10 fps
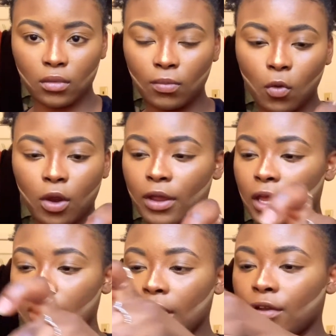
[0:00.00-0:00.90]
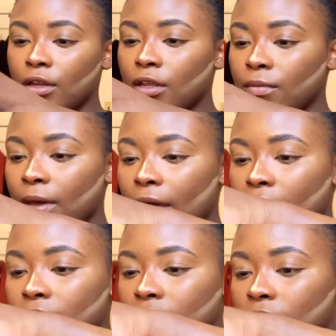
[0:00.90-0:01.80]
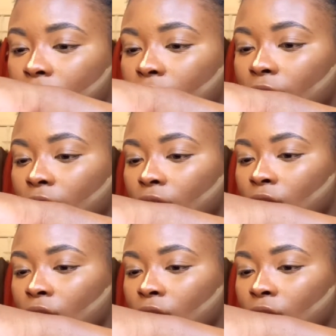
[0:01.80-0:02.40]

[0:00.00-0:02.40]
I'm not wearing any underneath my eyes today